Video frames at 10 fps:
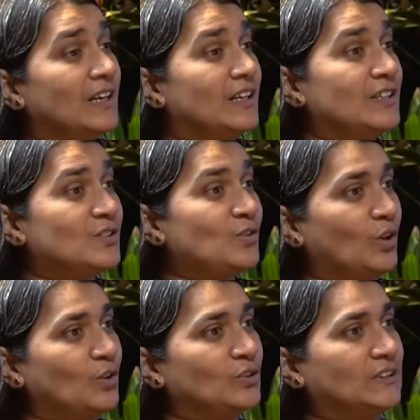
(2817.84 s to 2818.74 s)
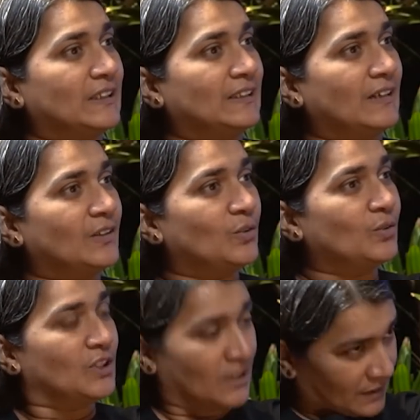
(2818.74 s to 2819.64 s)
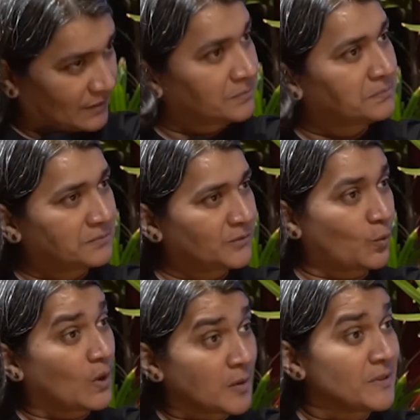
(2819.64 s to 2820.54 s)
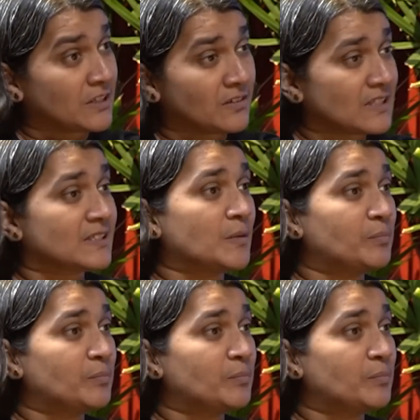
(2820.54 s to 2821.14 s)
is not to say that, here, quantum is interesting